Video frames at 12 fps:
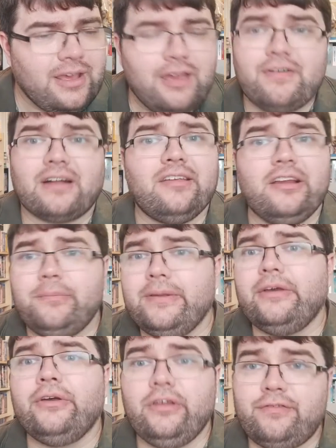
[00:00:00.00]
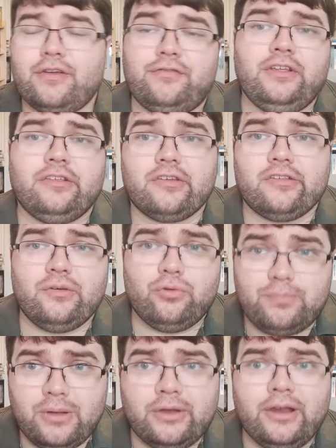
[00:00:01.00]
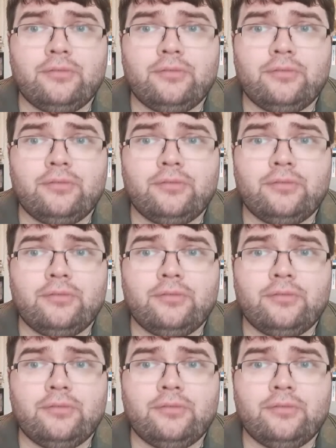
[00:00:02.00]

In fact, he'll have been early 50s because he was plodding